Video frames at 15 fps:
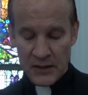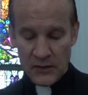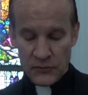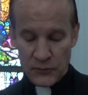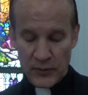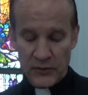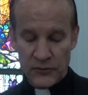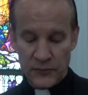
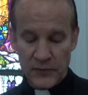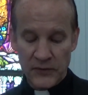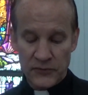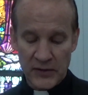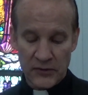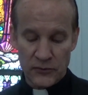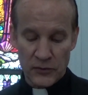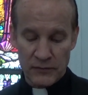So his feast
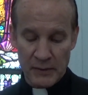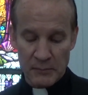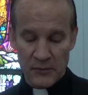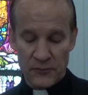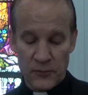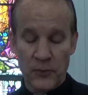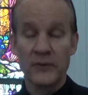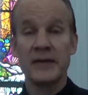day is November
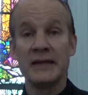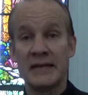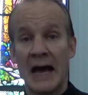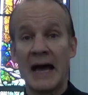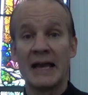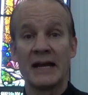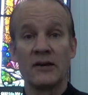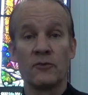4th. He
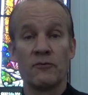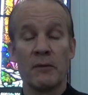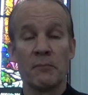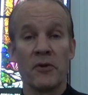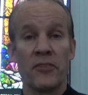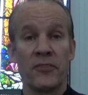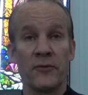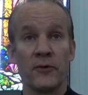died on
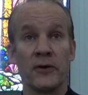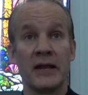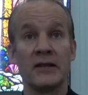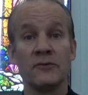November 3rd.